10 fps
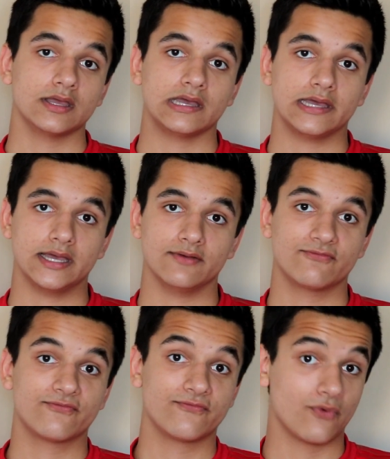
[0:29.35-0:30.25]
uh,
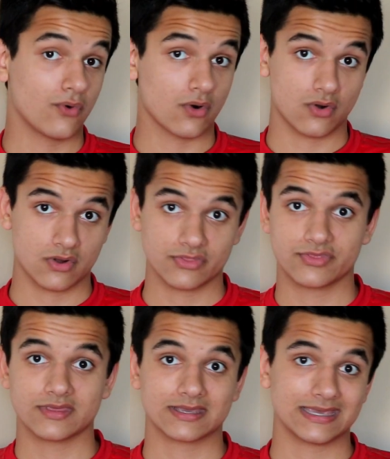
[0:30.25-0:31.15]
for
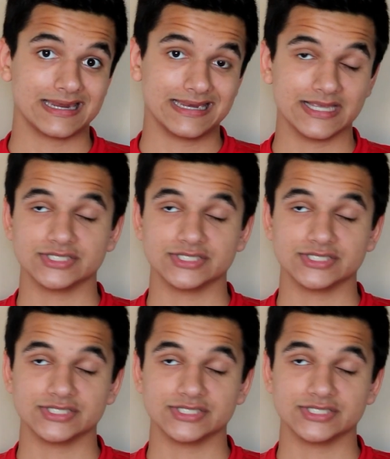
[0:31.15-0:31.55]
the Canadian